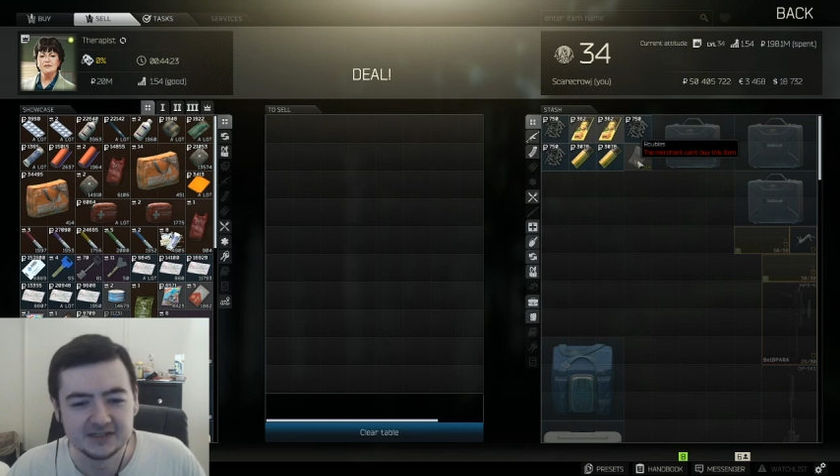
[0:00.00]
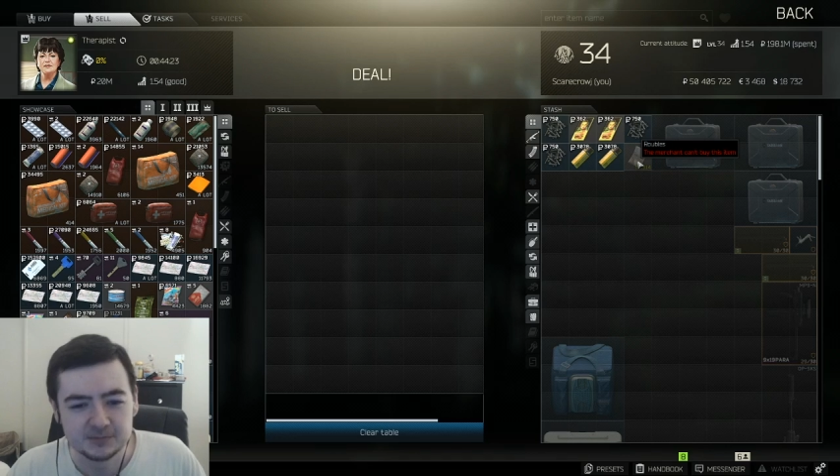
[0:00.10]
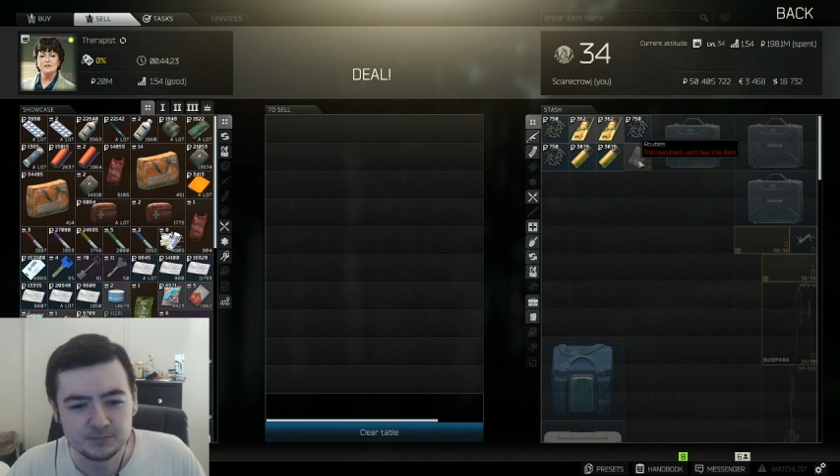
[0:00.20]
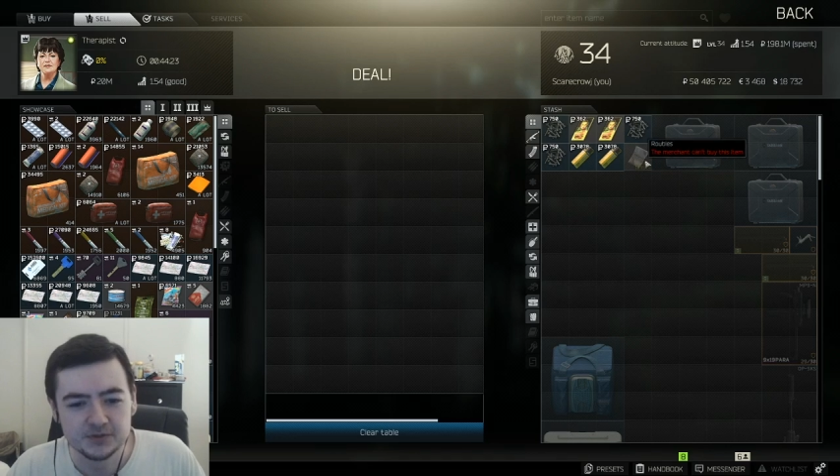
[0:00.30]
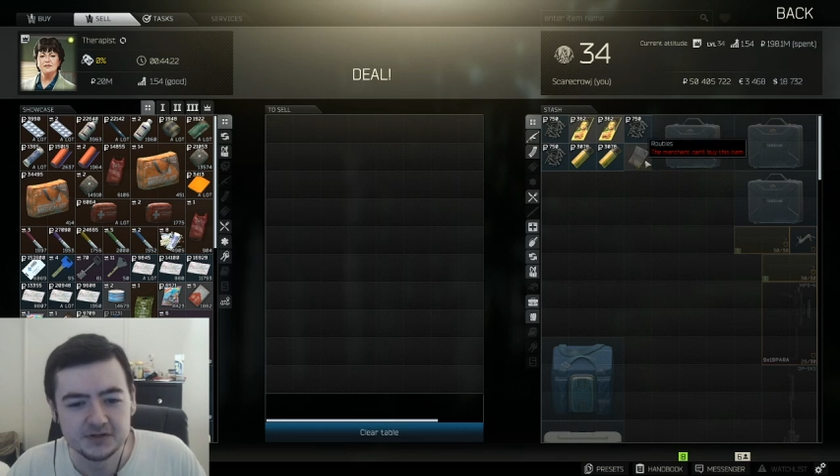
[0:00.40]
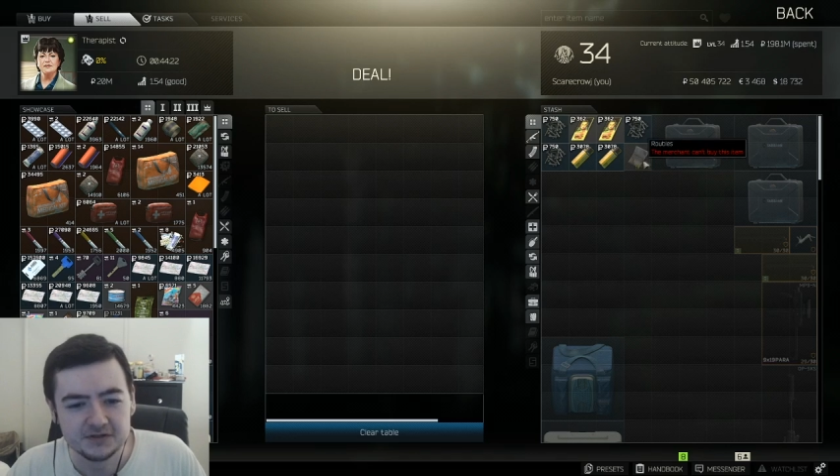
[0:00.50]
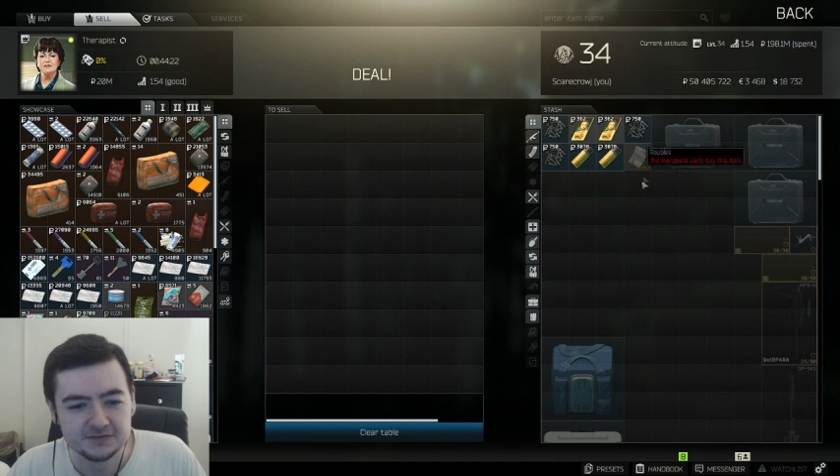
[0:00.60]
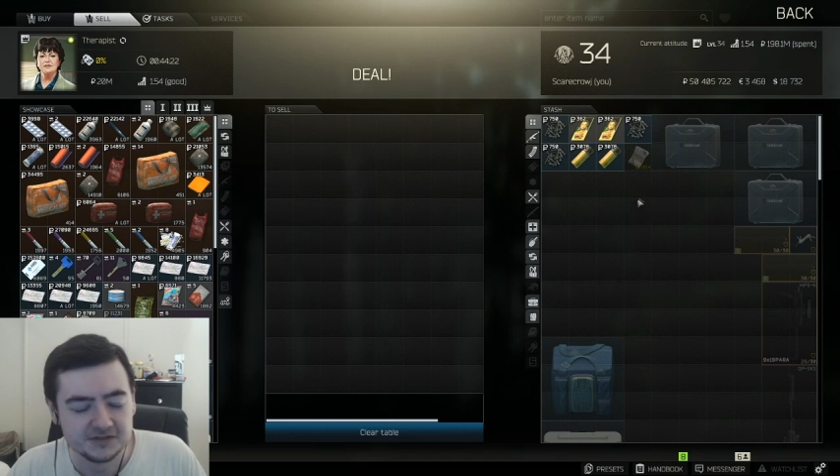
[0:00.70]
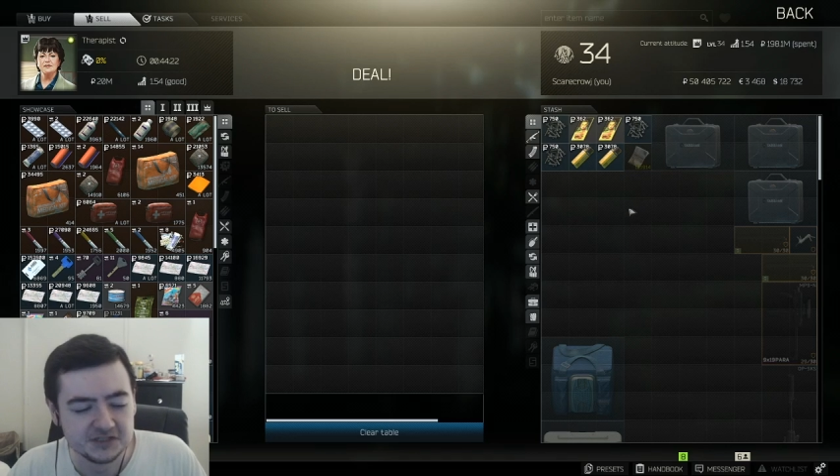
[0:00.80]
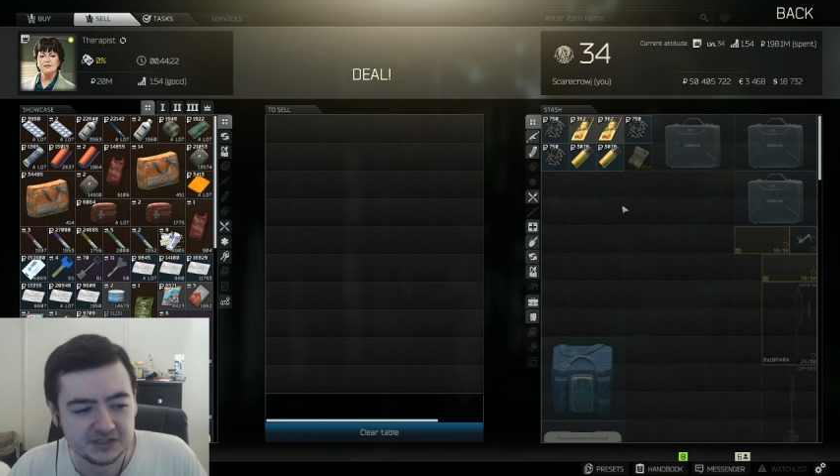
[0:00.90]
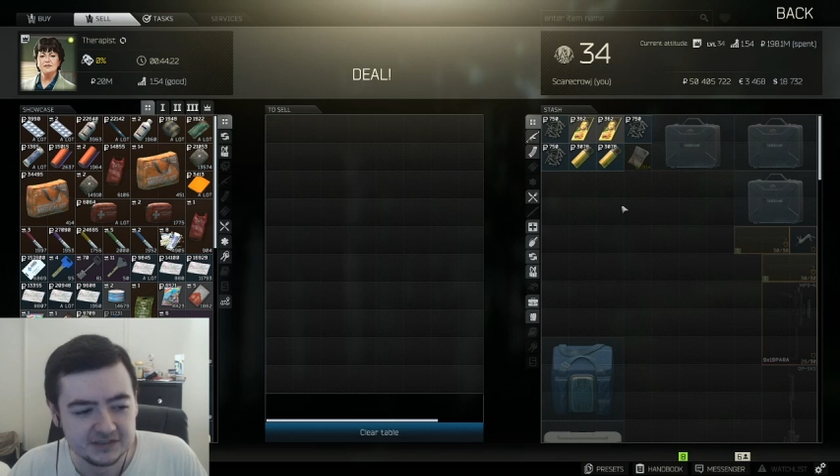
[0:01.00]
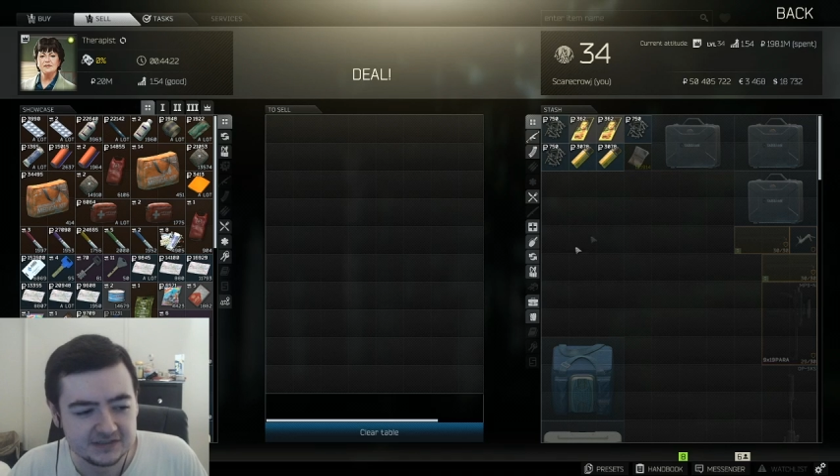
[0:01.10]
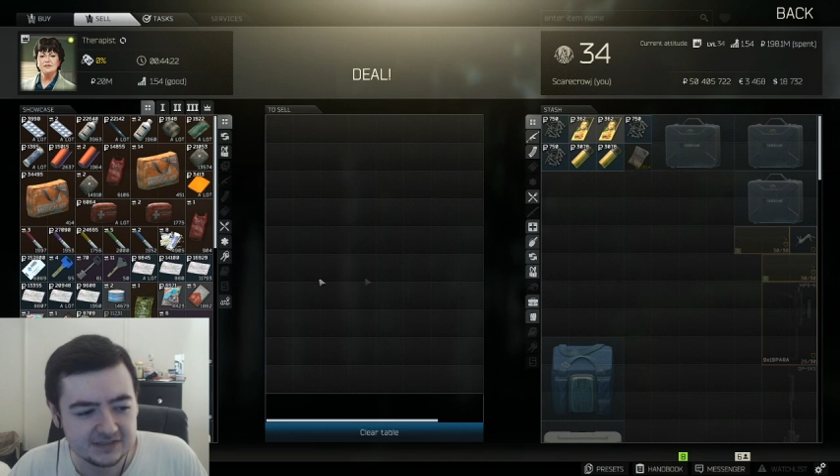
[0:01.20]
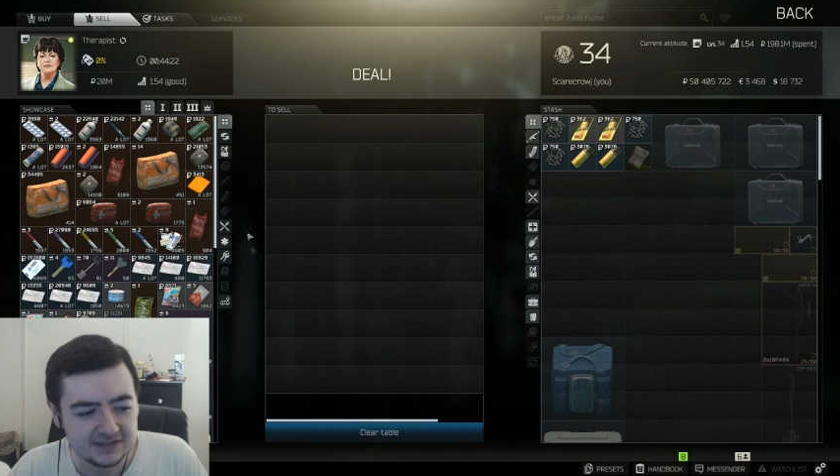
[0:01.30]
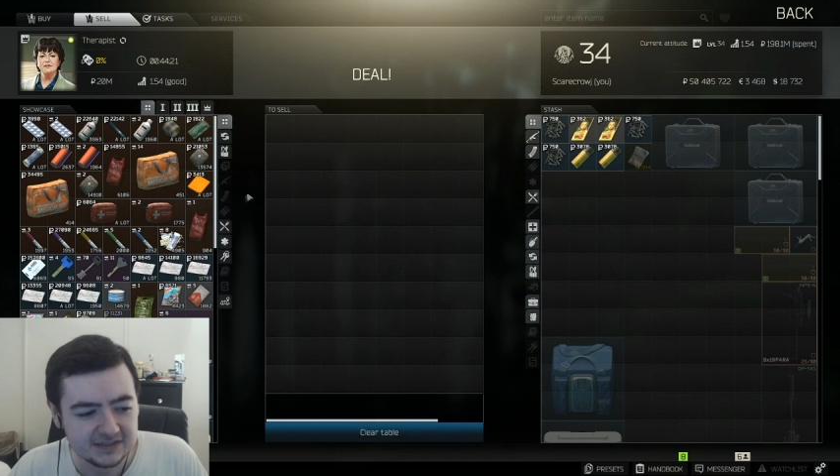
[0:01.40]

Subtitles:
it's pretty efficient.